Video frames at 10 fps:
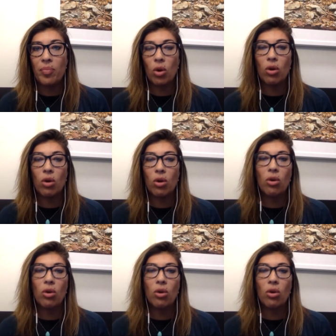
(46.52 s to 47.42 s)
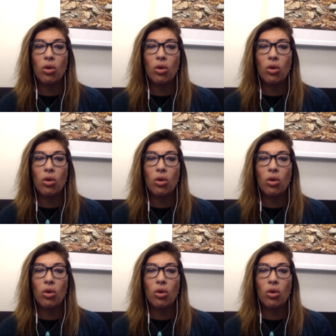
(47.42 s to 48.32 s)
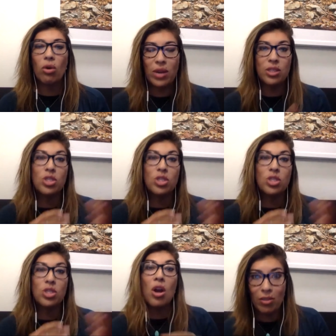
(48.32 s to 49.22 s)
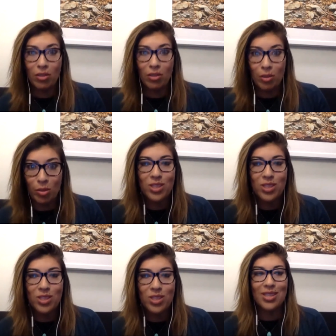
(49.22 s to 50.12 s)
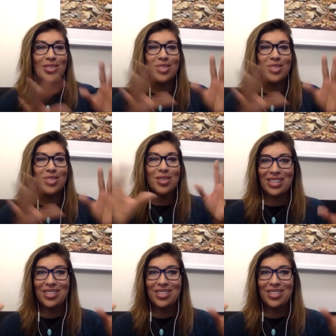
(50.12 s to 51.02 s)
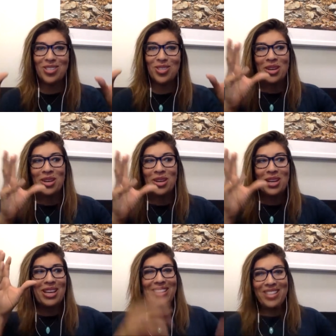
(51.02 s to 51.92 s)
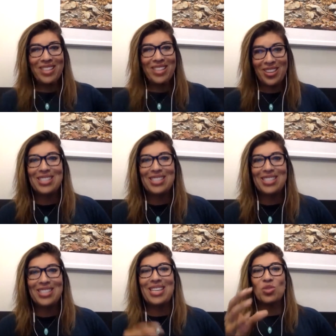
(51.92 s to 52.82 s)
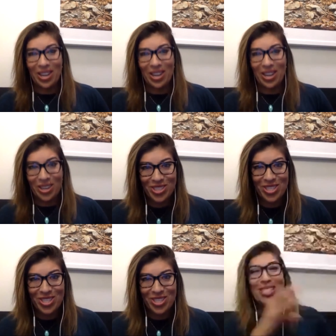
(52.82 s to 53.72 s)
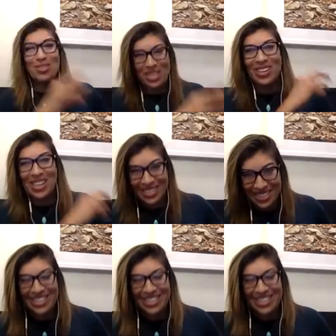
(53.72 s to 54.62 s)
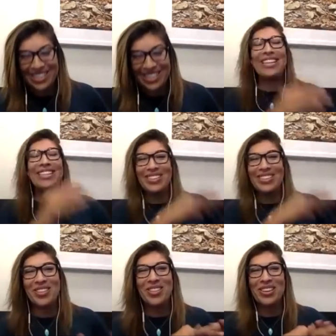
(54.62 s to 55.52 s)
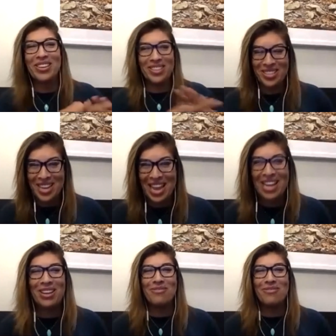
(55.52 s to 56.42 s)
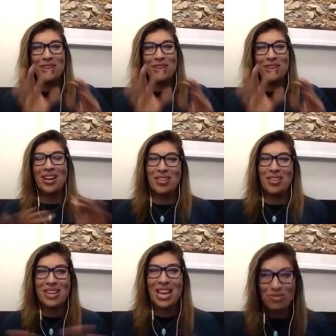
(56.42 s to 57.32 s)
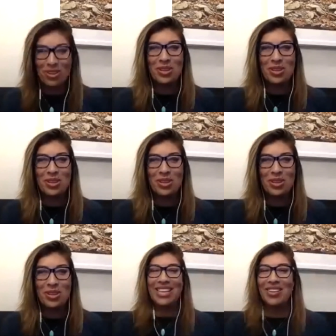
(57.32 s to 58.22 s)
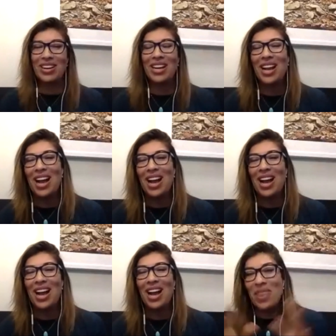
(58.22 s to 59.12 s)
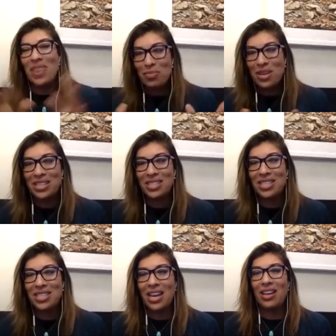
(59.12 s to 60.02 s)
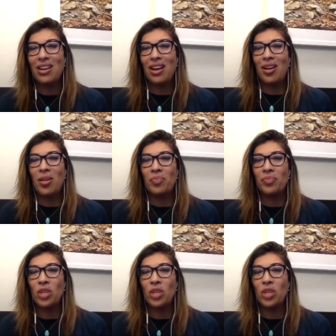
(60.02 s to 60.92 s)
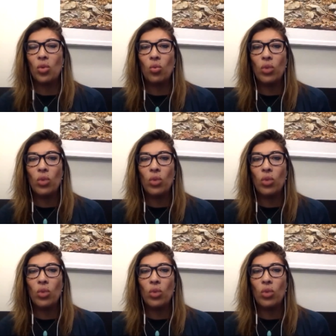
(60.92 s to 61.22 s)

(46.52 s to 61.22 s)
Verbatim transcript: or, or at least the recent generations, not all of them, of course, because there's the Mexicans who were in the United States prior to the United States being the United States, right? So, you know, the, the native, uh, native communities, et cetera. But that being said, um, you know,